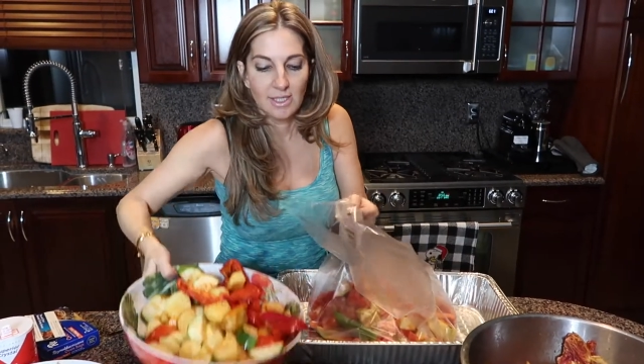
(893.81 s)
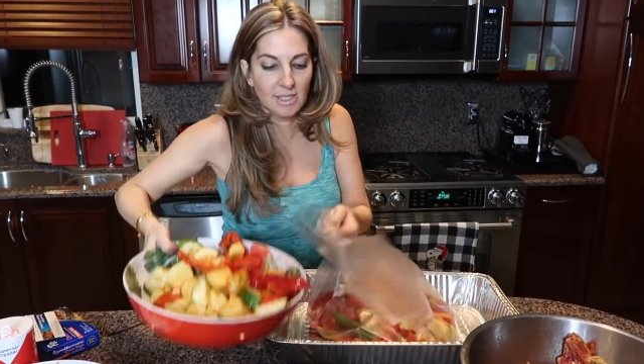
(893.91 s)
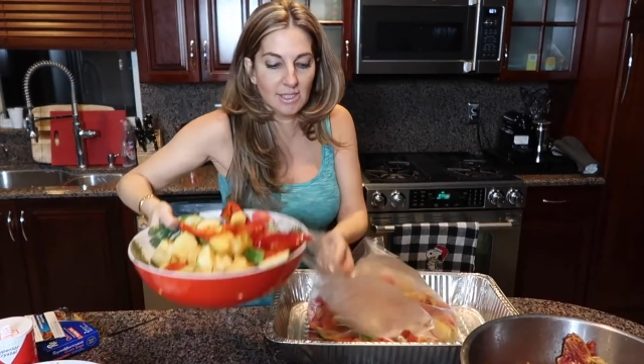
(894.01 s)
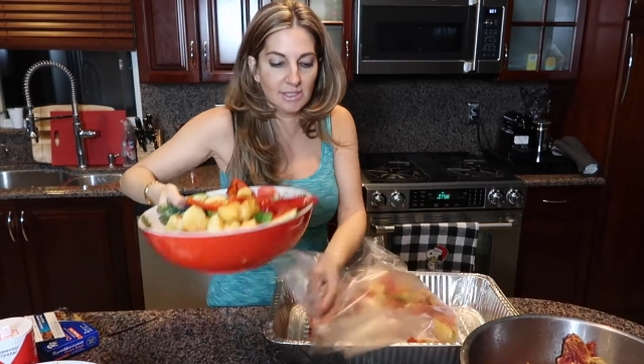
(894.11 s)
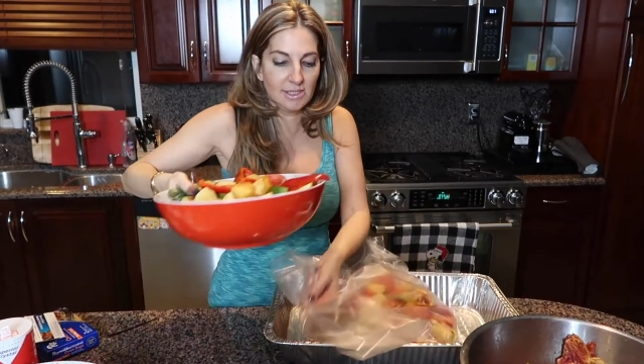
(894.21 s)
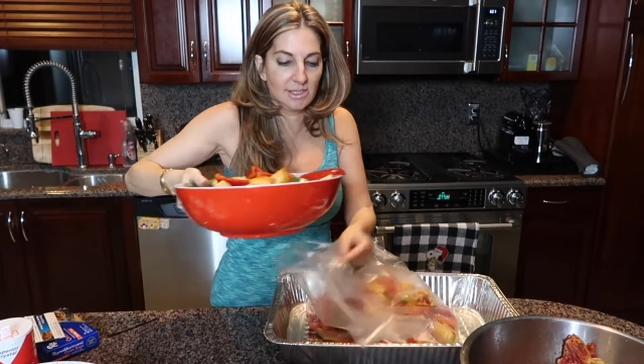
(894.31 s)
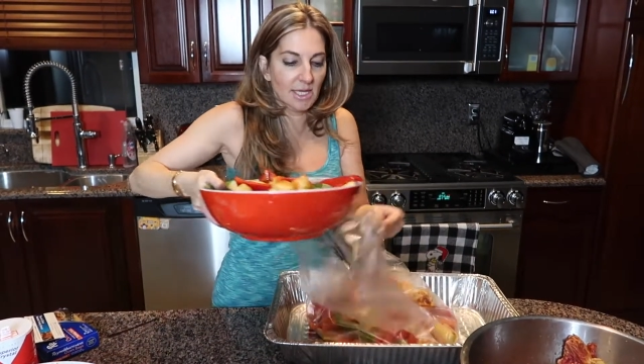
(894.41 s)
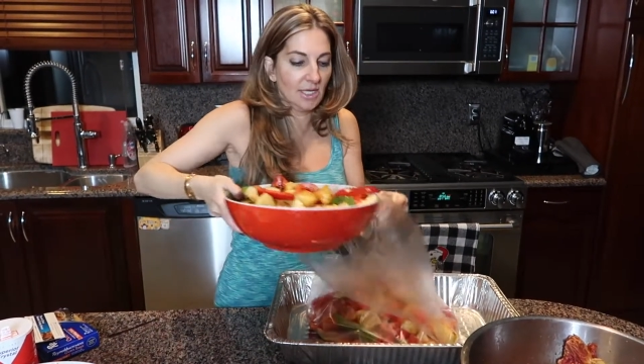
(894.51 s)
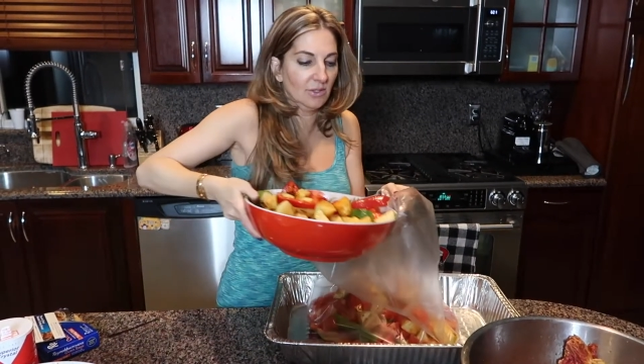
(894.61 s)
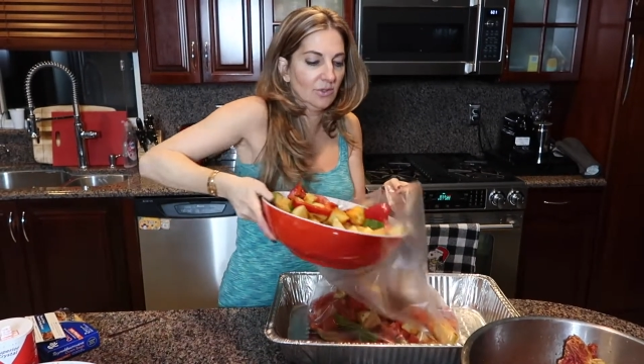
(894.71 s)

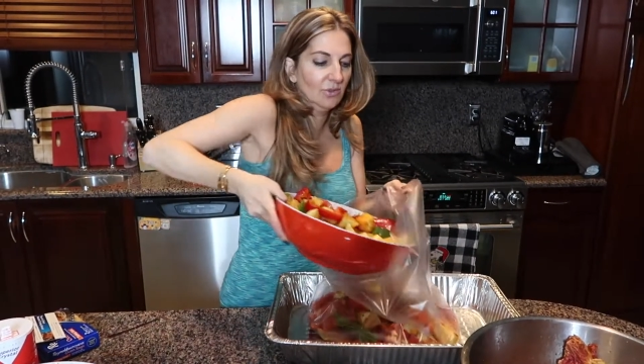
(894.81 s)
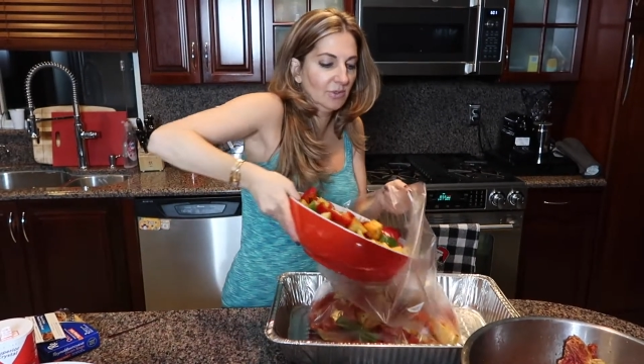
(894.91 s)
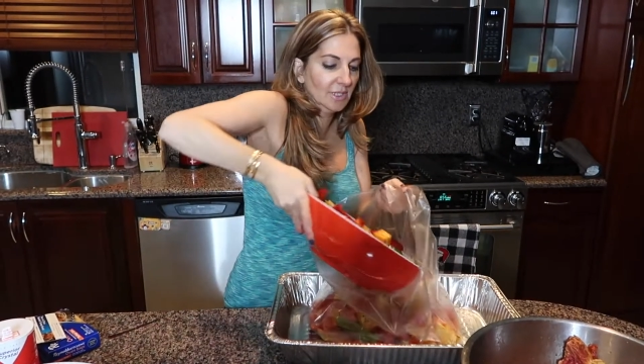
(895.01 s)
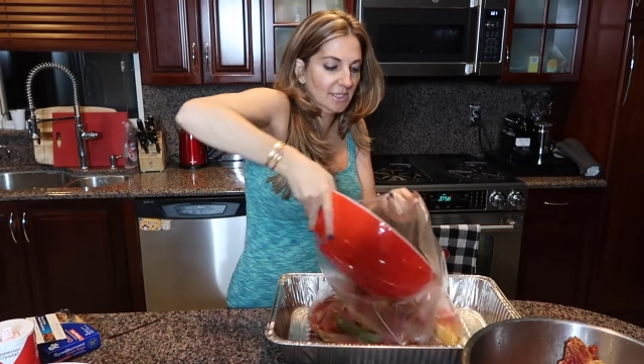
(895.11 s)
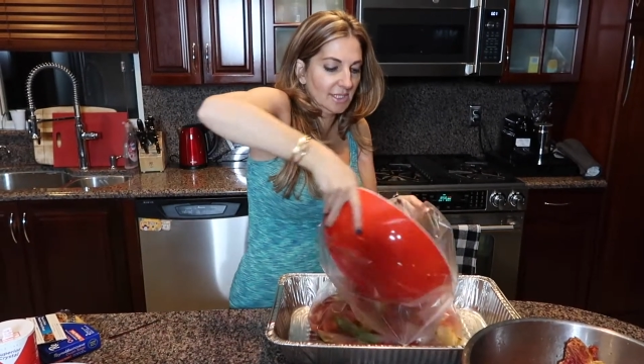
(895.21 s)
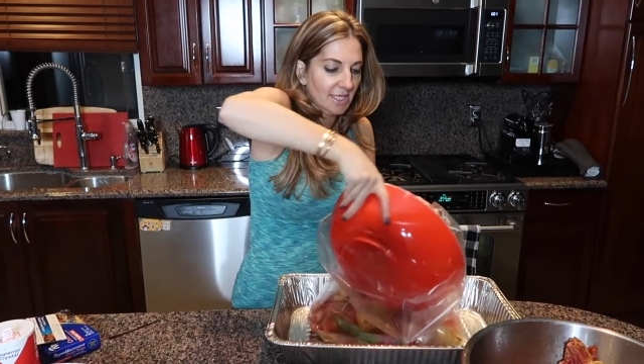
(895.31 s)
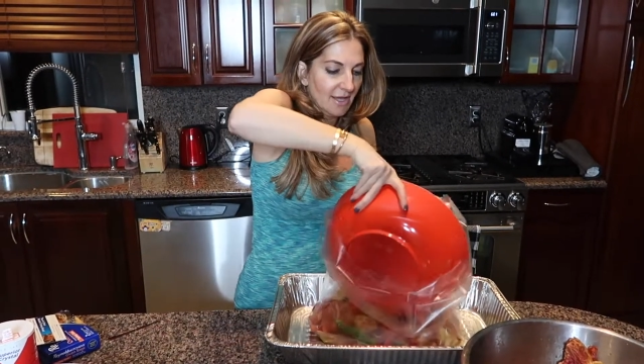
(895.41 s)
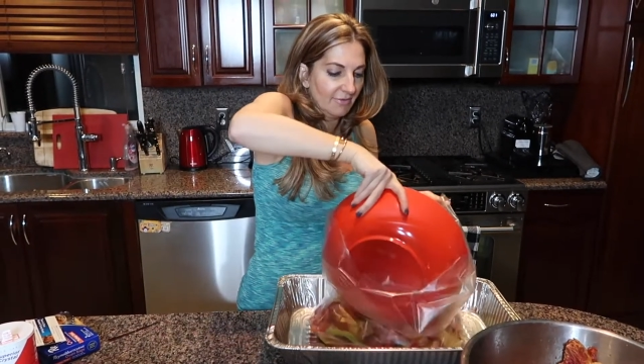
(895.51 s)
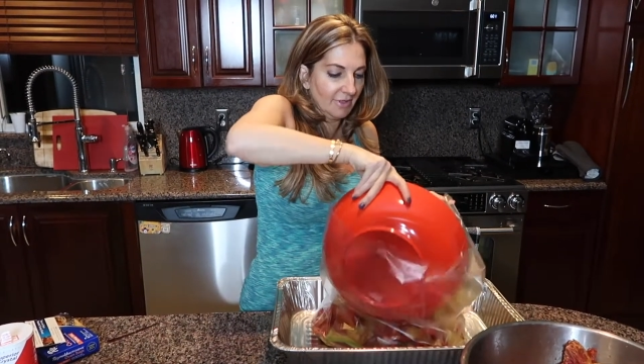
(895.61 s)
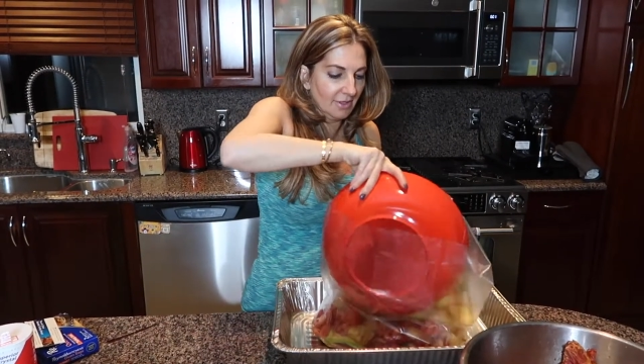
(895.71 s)
inside. Oh, this is
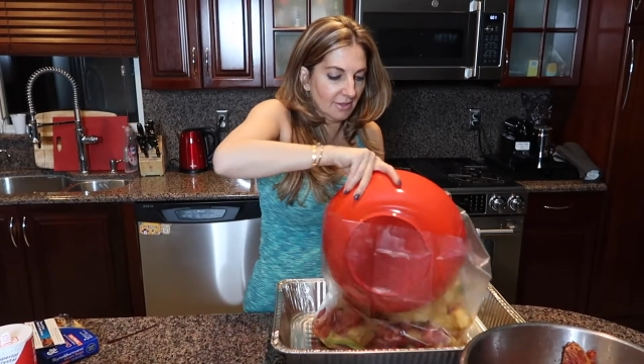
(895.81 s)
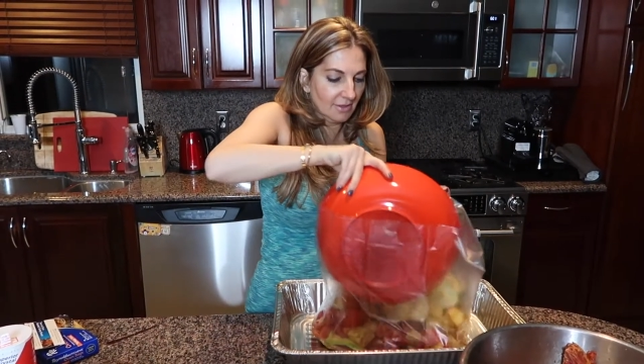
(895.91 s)
heavy.